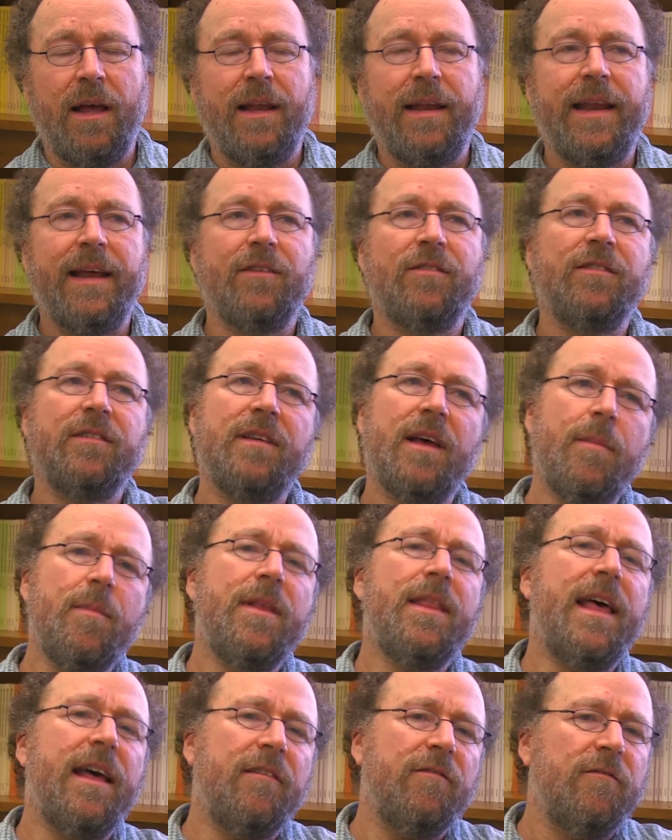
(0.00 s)
Now, some
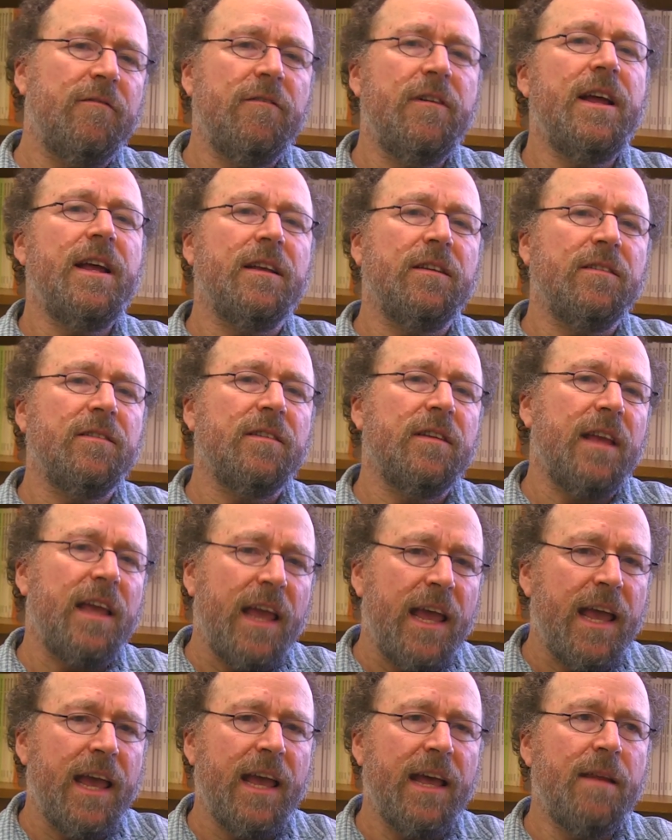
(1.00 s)
of that risk
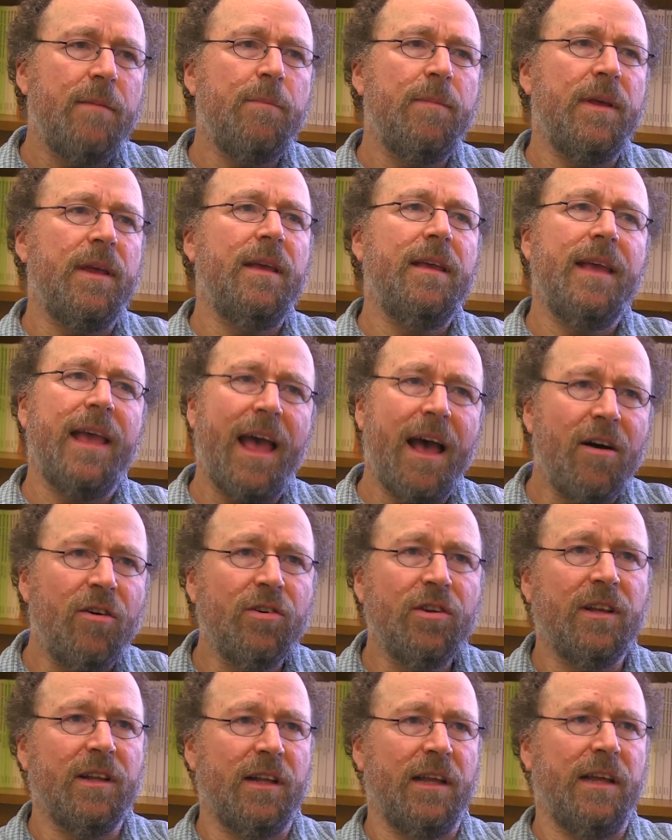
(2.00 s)
can be
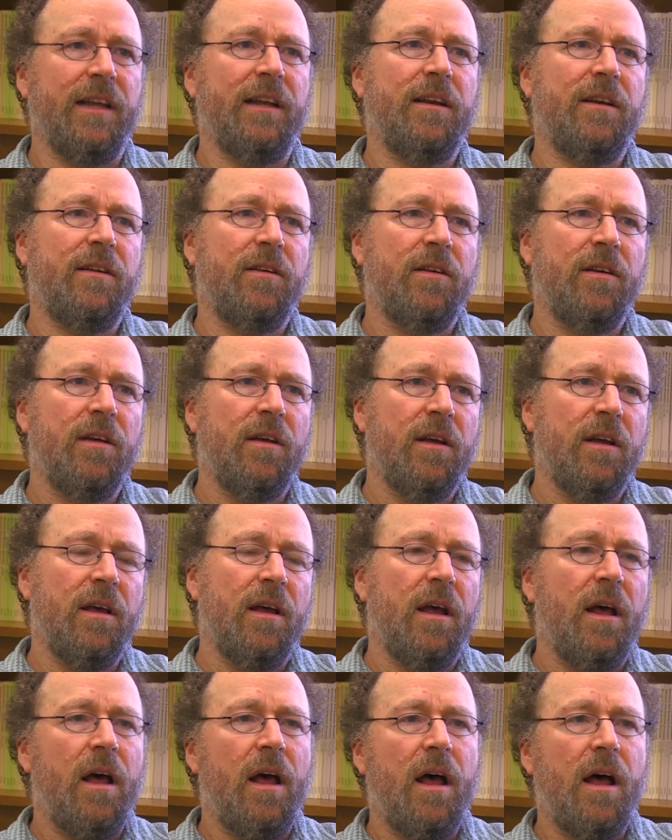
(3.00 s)
calculated.
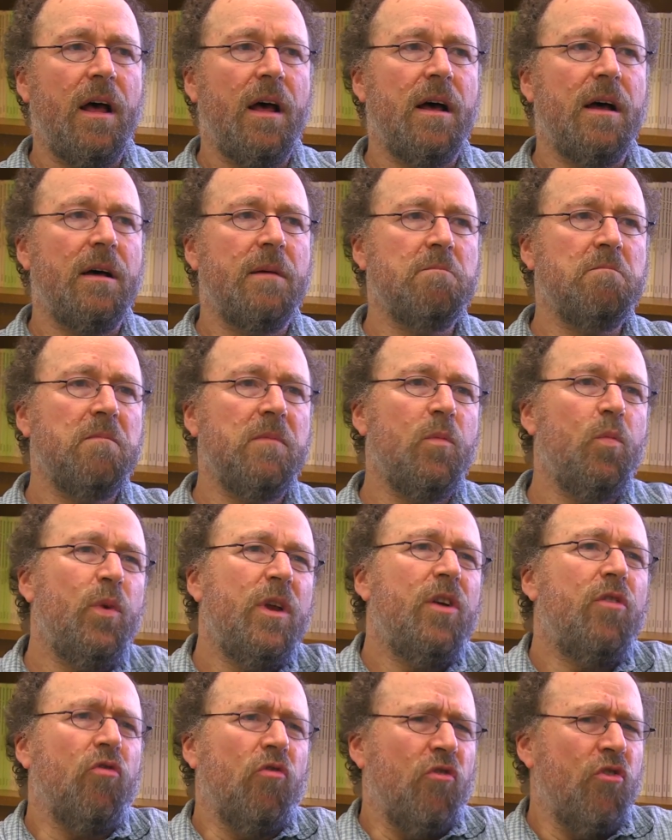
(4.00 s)
Um,
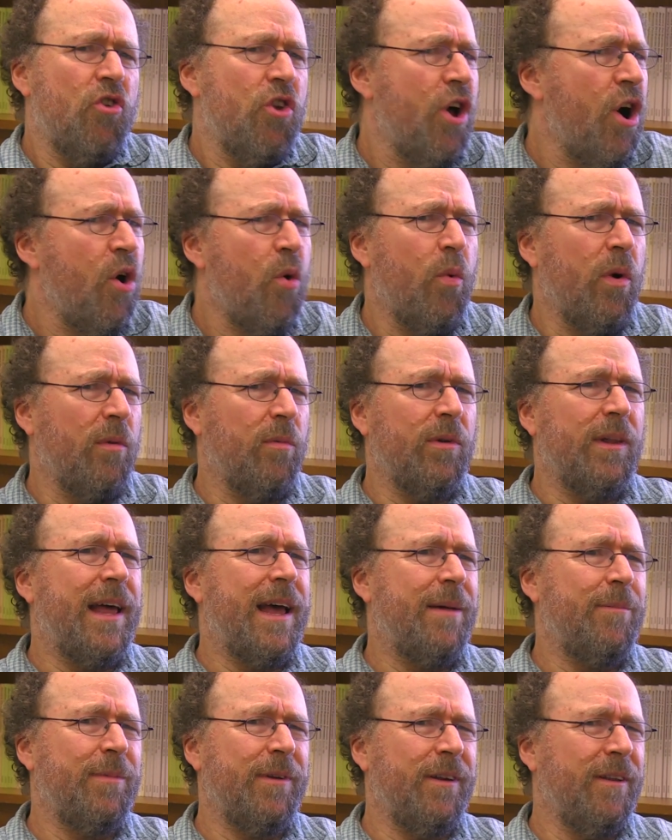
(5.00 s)
we don't know what will
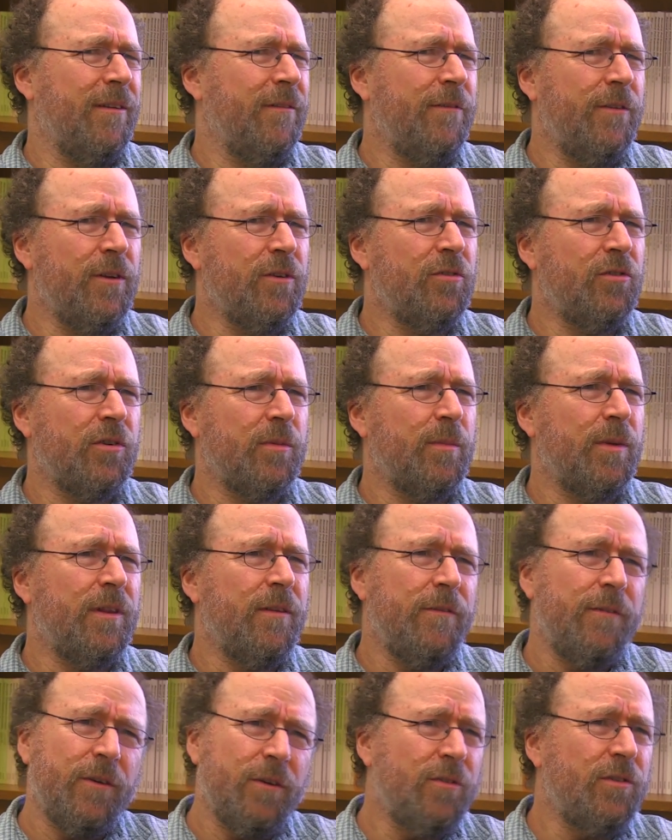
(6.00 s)
happen in the future, but
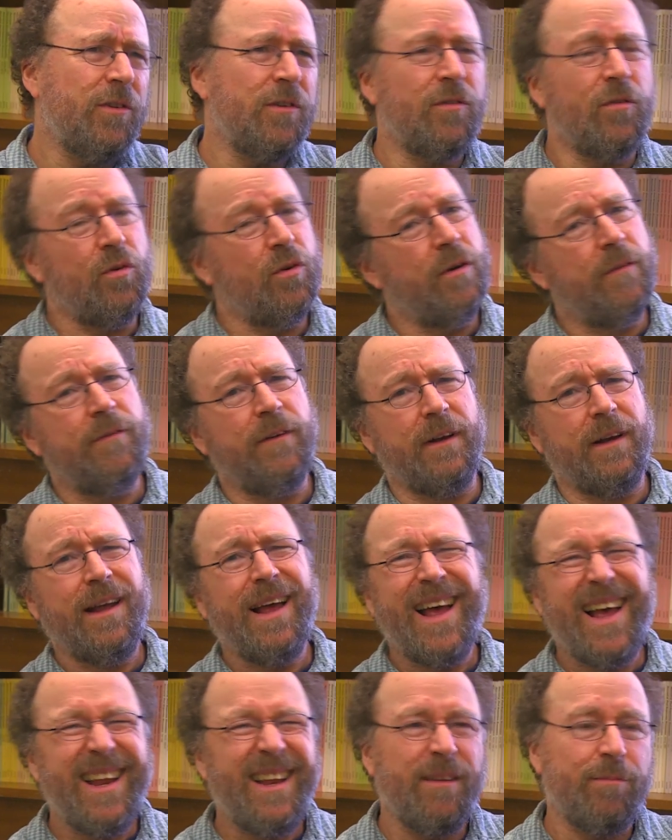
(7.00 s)
the future is often
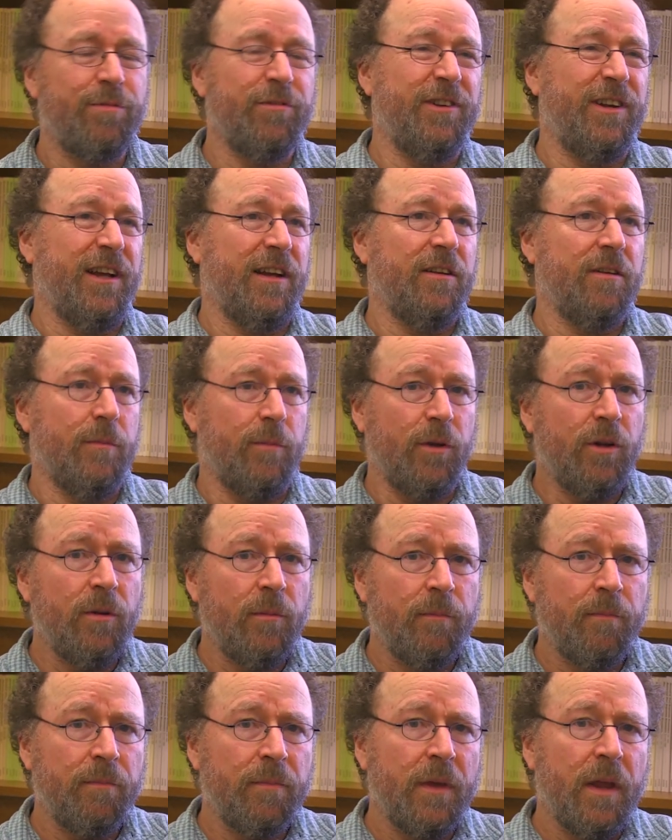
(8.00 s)
kind of predictable.
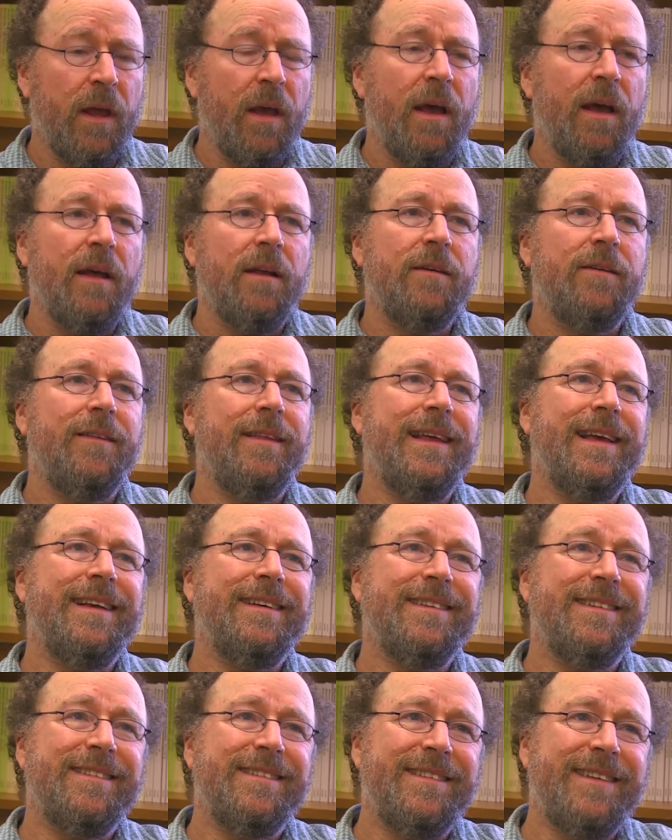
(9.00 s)
To the
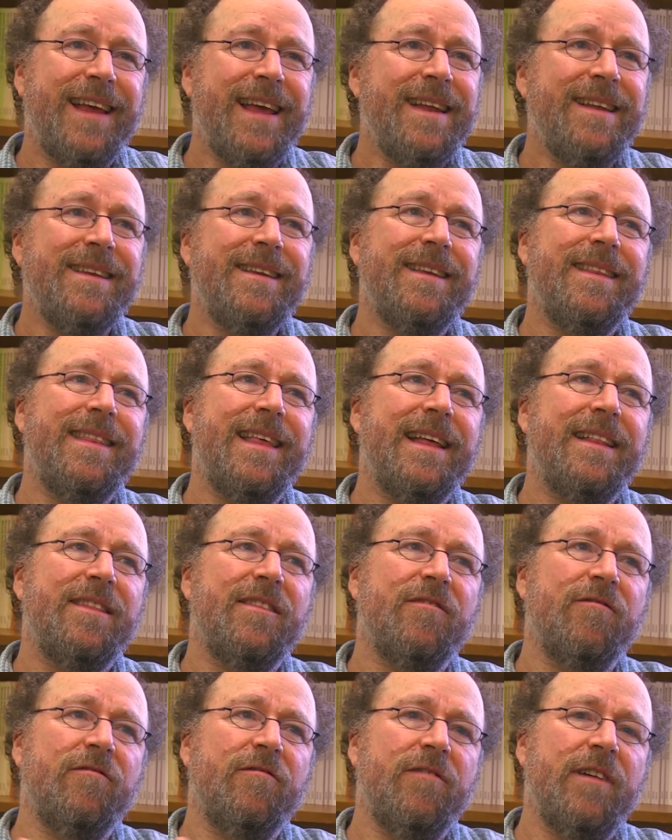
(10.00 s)
extent that
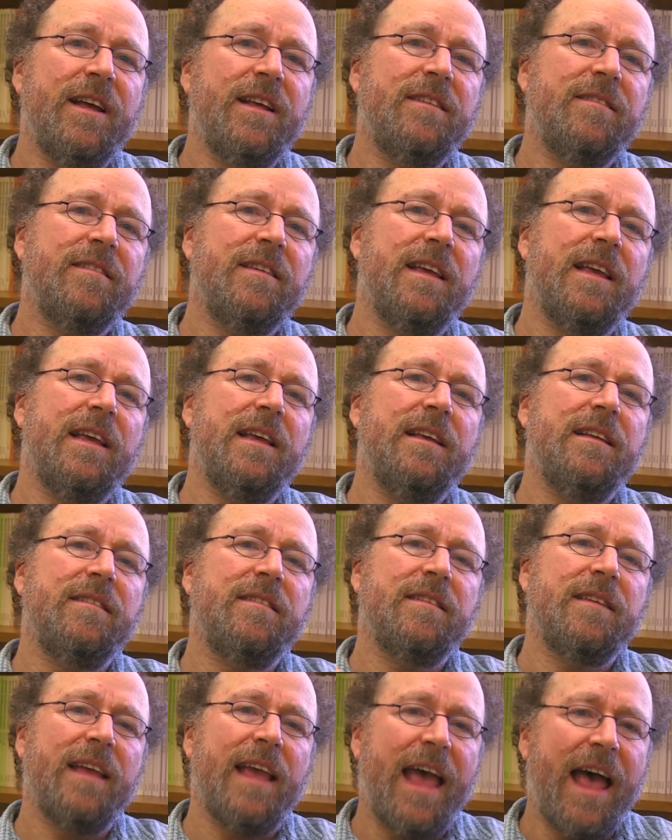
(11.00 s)
the risk
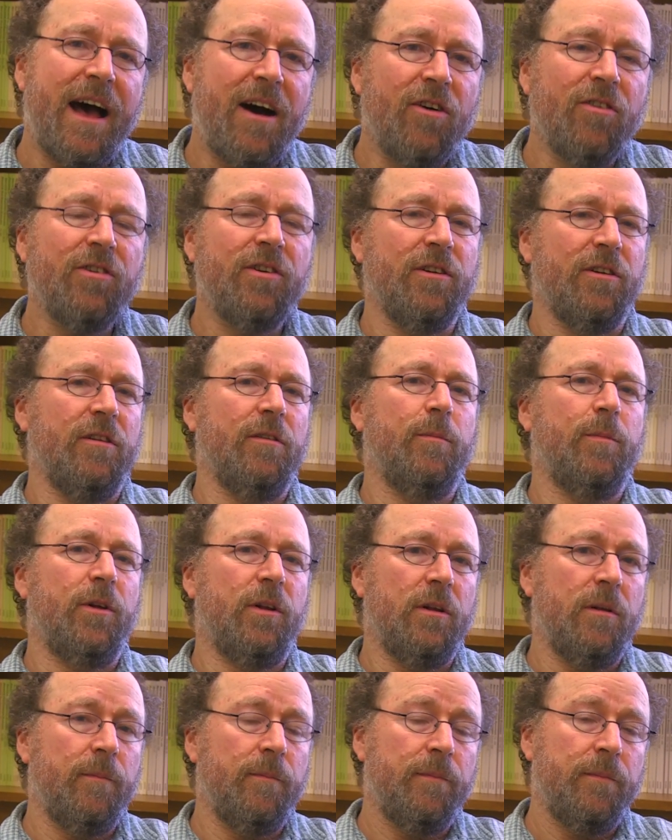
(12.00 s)
is
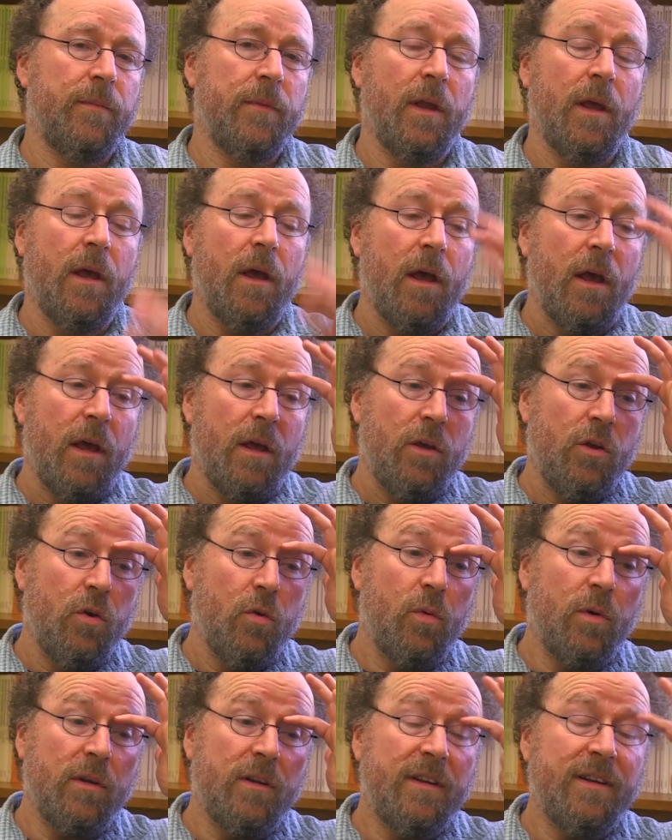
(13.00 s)
calculable,
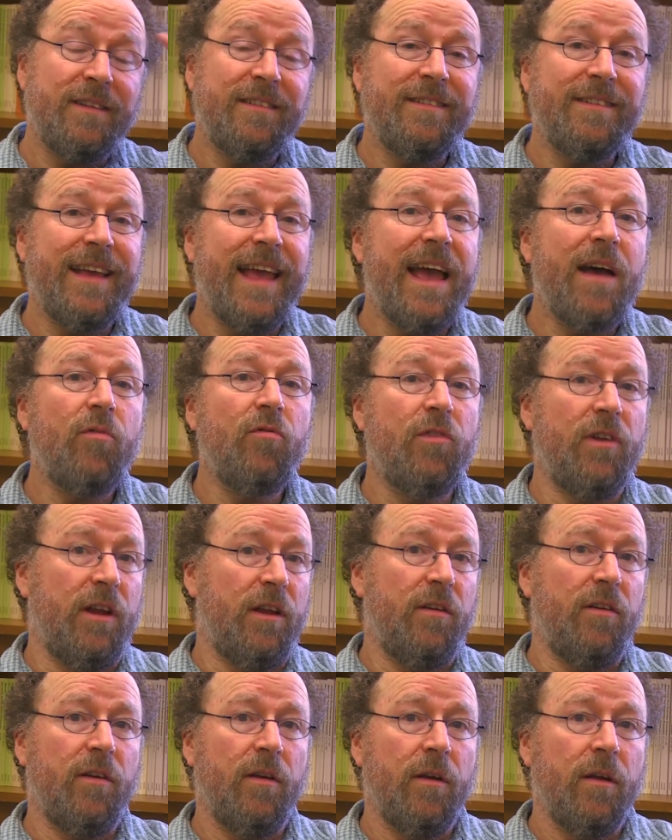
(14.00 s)
you will discount
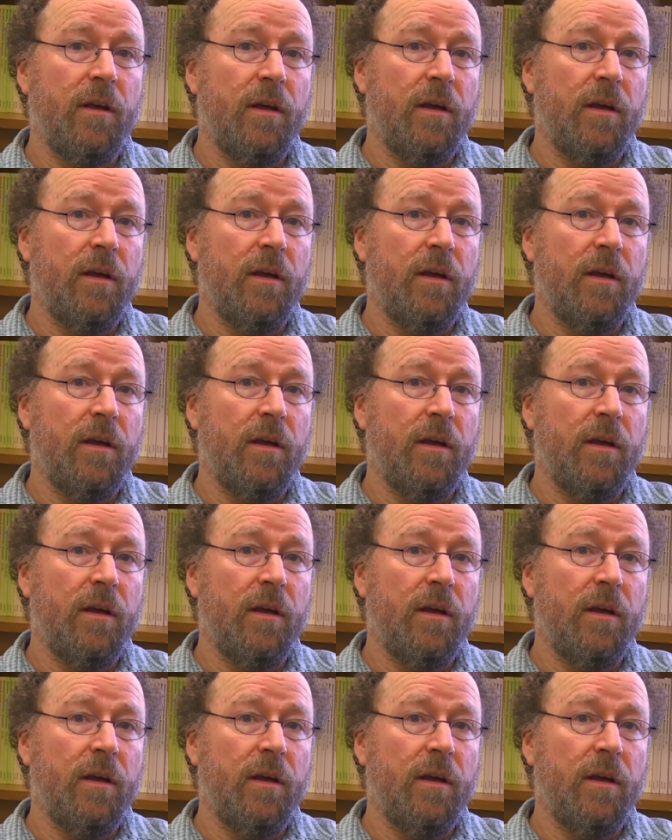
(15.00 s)
it.